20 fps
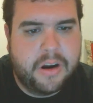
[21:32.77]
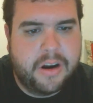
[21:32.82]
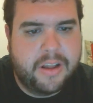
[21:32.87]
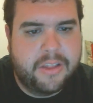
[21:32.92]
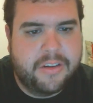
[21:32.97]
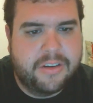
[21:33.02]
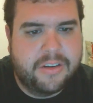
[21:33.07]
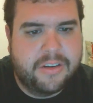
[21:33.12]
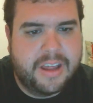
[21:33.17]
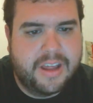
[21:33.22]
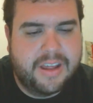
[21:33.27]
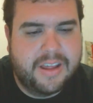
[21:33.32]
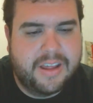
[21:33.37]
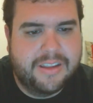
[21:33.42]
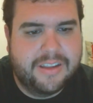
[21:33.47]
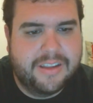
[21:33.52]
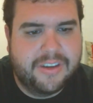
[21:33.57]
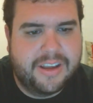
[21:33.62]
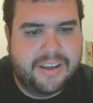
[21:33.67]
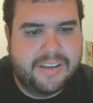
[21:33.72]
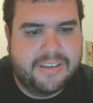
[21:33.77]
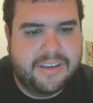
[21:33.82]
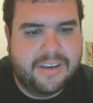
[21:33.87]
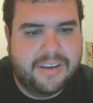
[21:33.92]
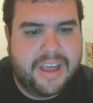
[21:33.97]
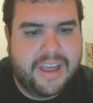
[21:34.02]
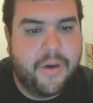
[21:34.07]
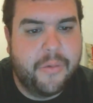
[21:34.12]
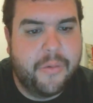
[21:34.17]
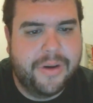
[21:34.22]
are another Danielle and Jason.
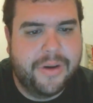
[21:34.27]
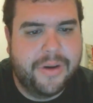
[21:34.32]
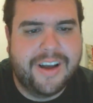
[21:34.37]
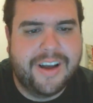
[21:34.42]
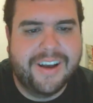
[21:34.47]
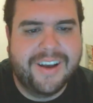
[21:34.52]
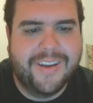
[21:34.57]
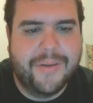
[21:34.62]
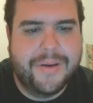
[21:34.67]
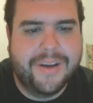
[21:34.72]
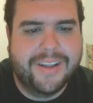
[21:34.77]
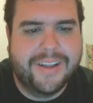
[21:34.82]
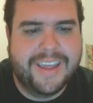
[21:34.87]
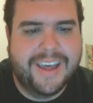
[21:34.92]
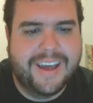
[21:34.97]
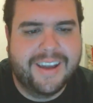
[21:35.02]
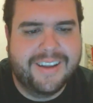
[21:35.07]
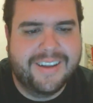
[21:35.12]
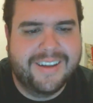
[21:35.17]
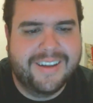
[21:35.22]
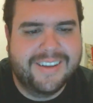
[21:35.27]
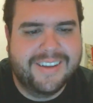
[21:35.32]
Yeah, we were talking about that.